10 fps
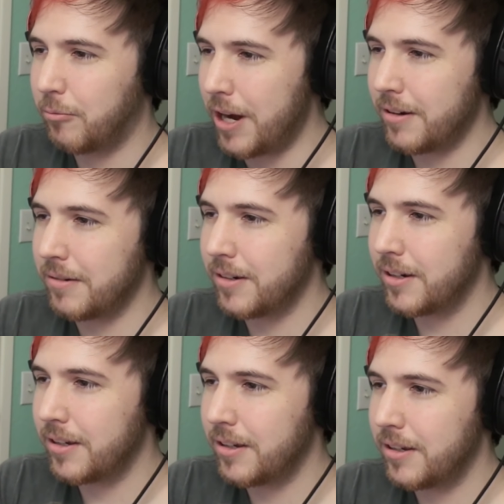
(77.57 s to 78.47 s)
What? Where were
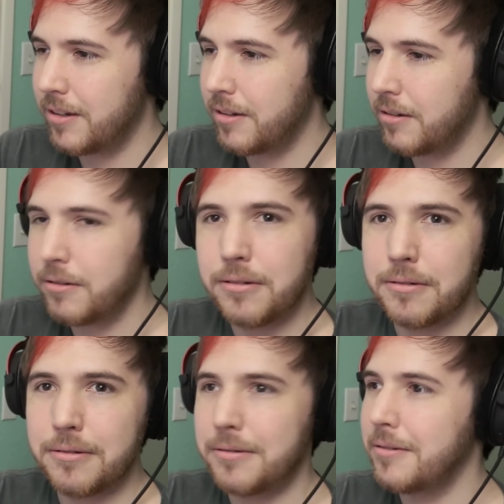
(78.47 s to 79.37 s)
you
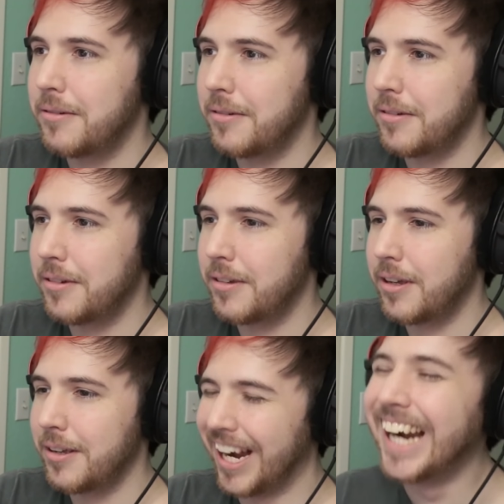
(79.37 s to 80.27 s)
when this
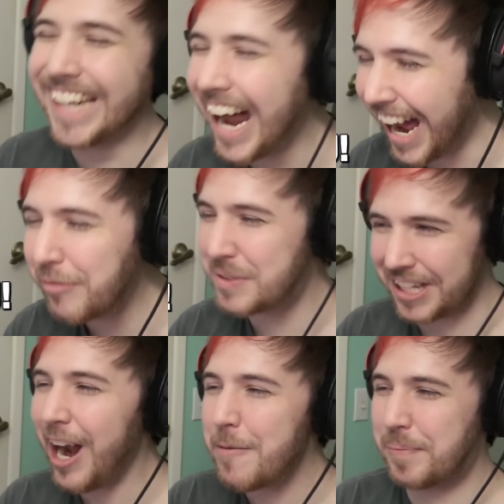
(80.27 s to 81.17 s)
happened? I'm
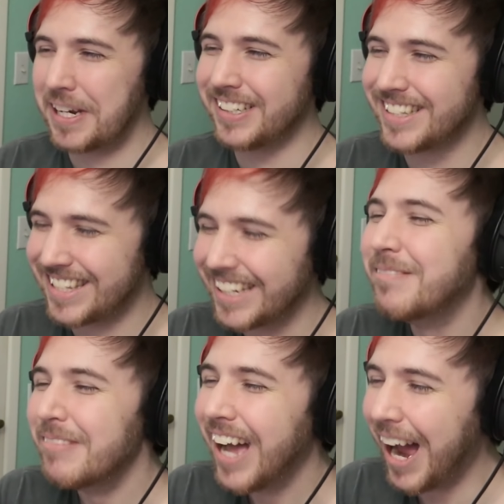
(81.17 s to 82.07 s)
sorry,
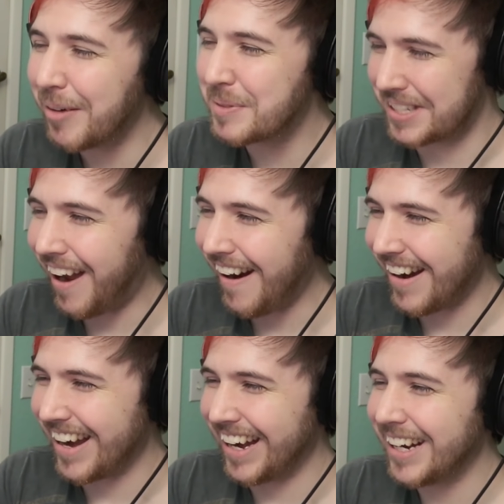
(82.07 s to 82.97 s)
Pewds! I'm
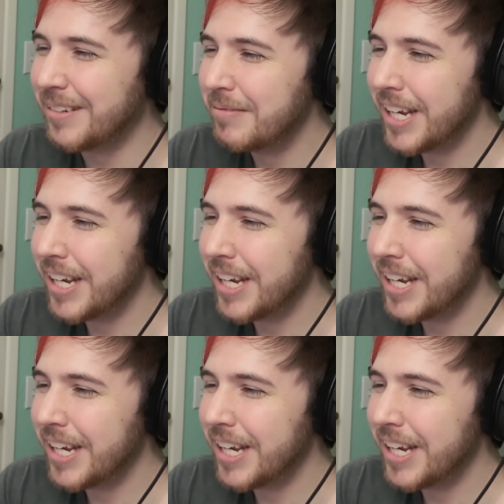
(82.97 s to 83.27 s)
sorry!